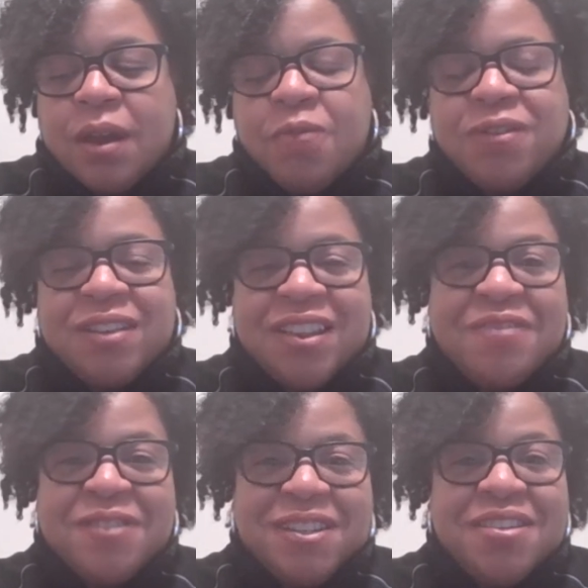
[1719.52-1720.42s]
I won't say that
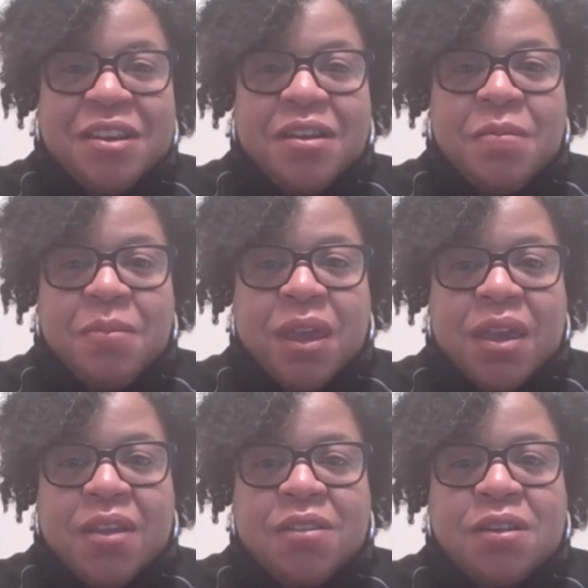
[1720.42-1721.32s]
I've seen it in the
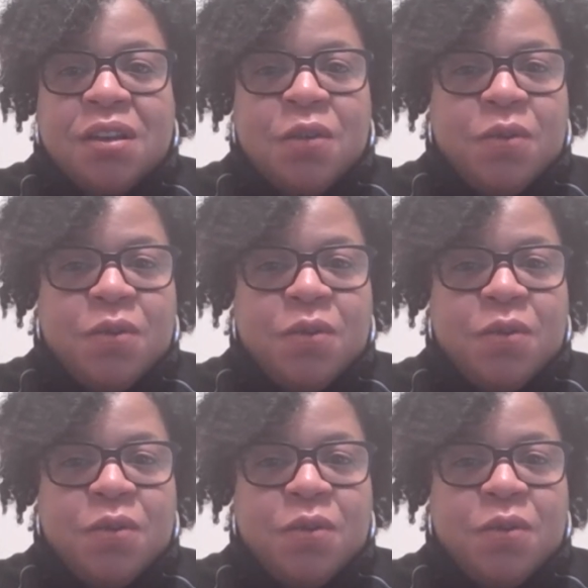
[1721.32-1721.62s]
past.